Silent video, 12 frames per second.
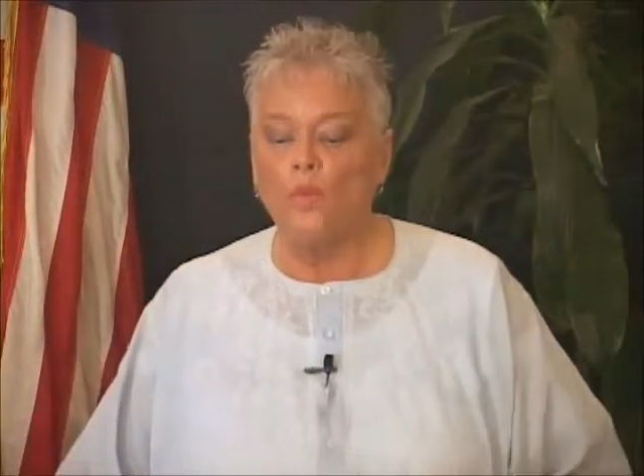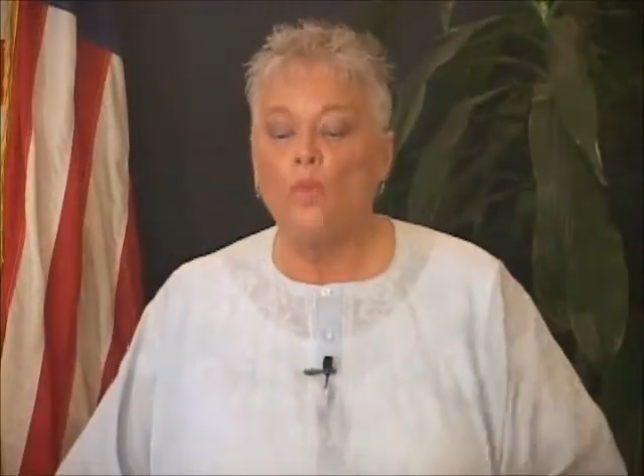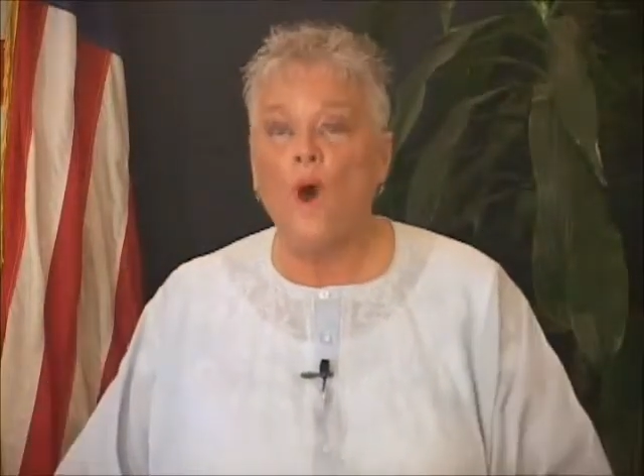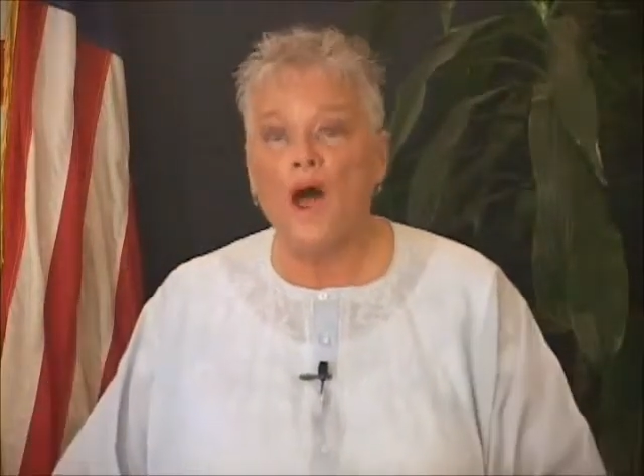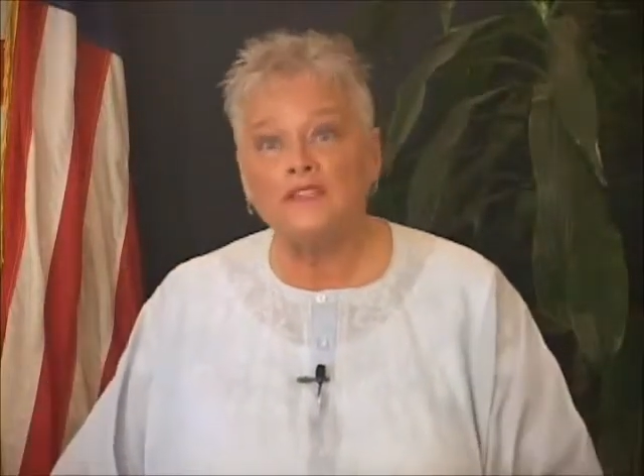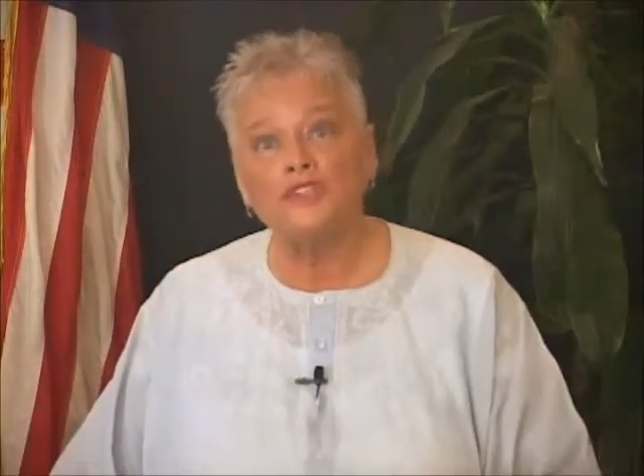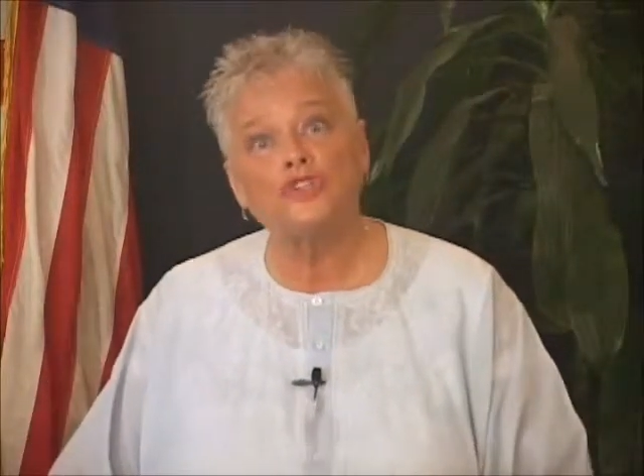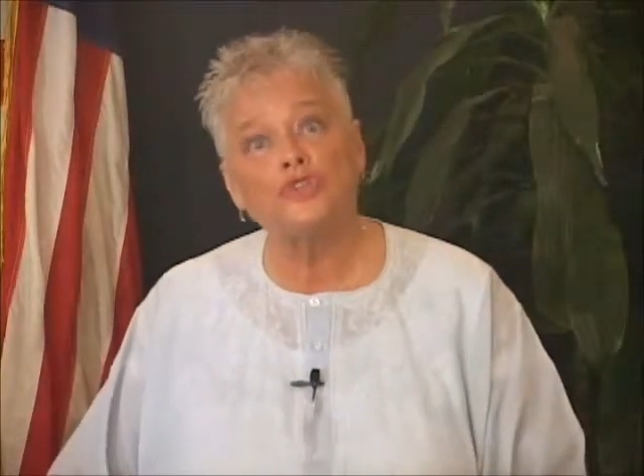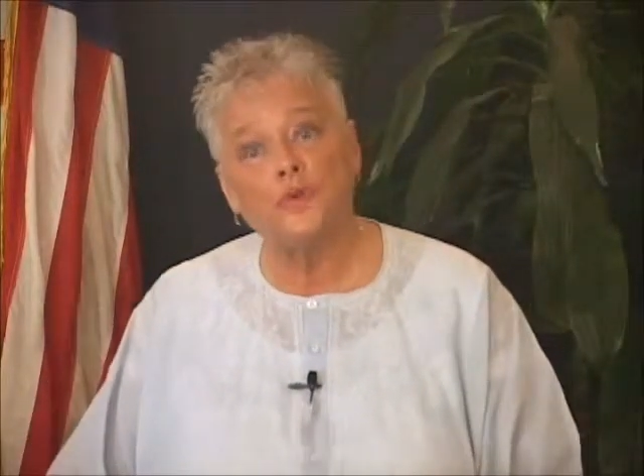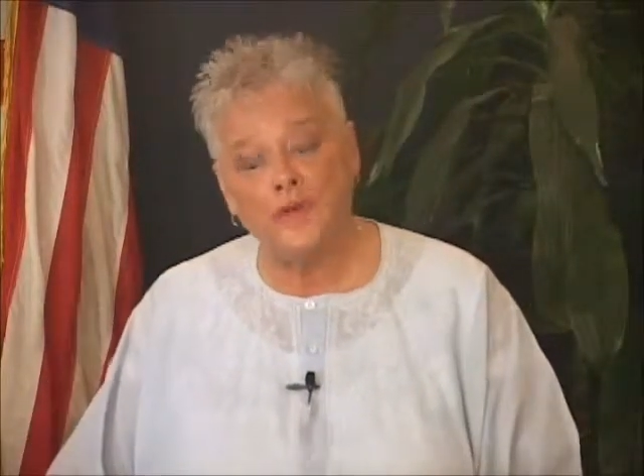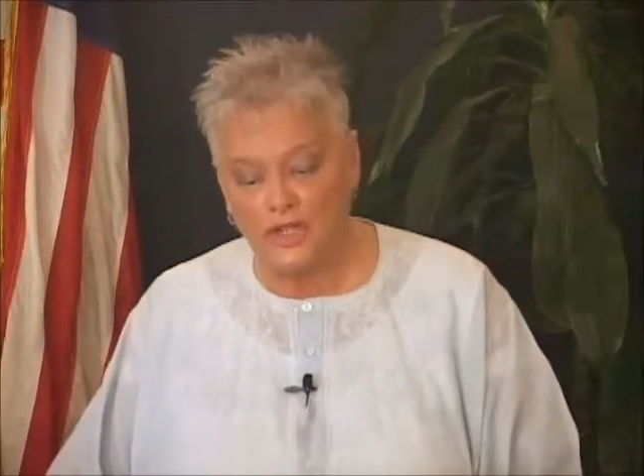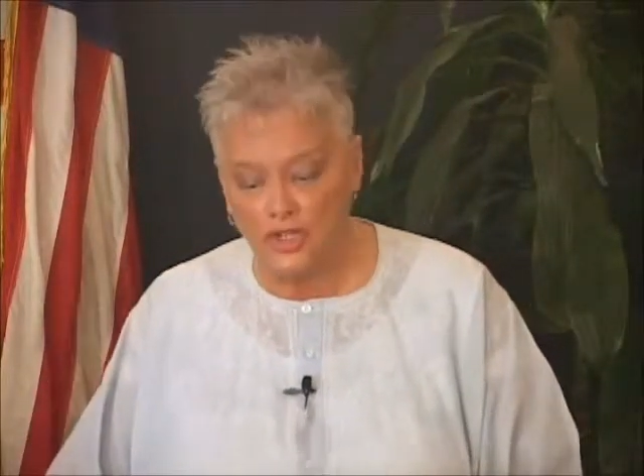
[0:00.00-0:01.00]
wants
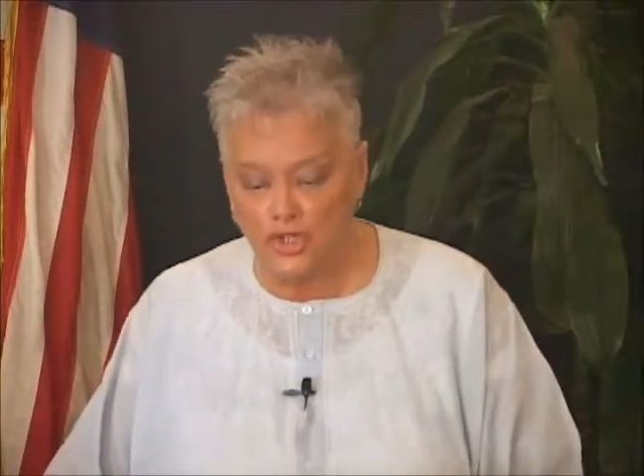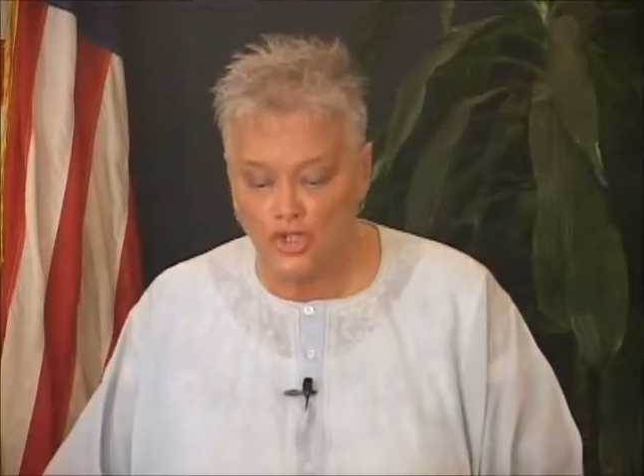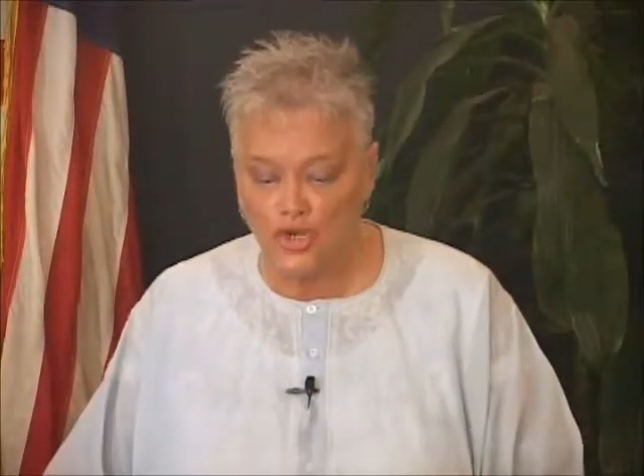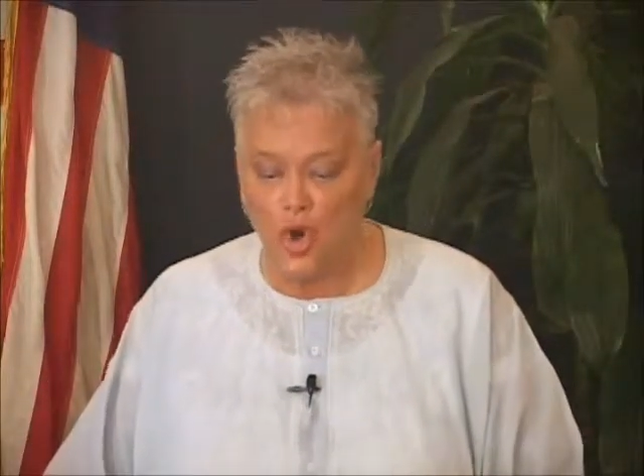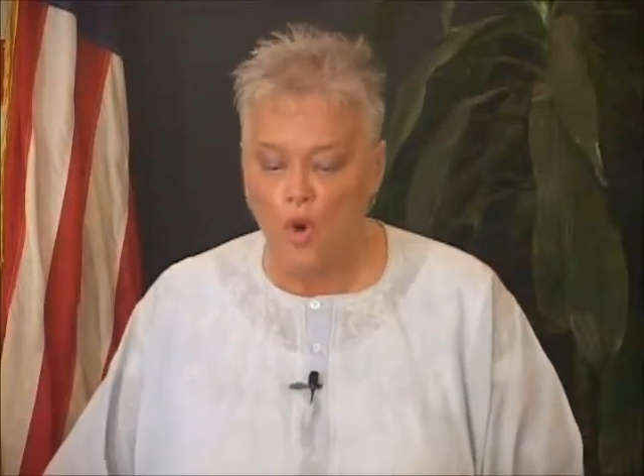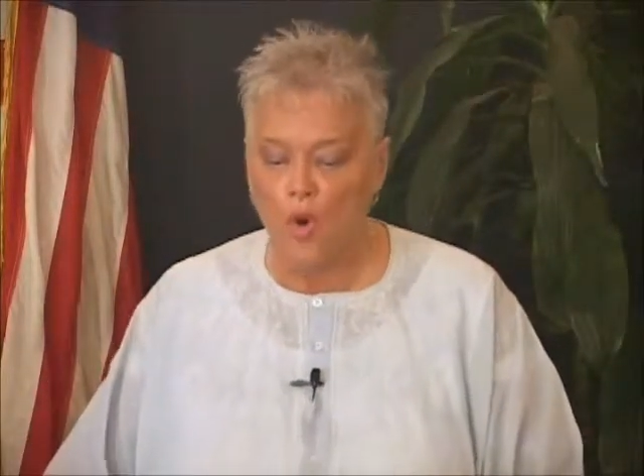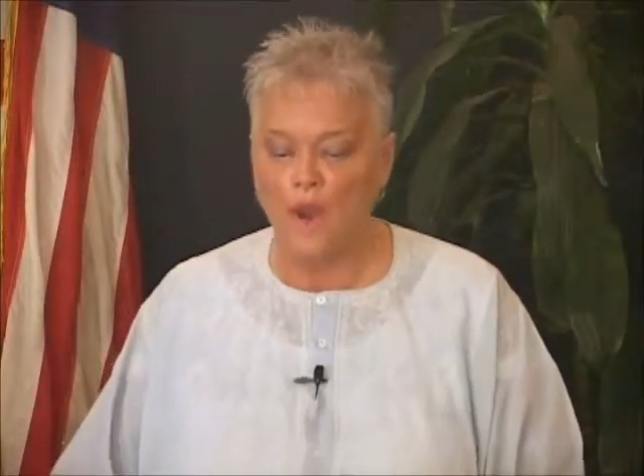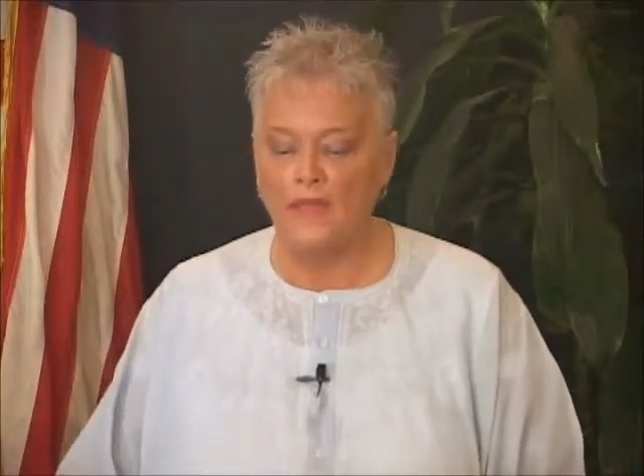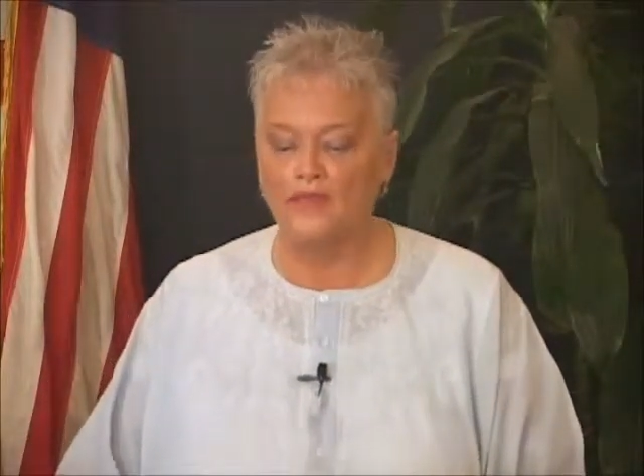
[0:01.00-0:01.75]
to enjoy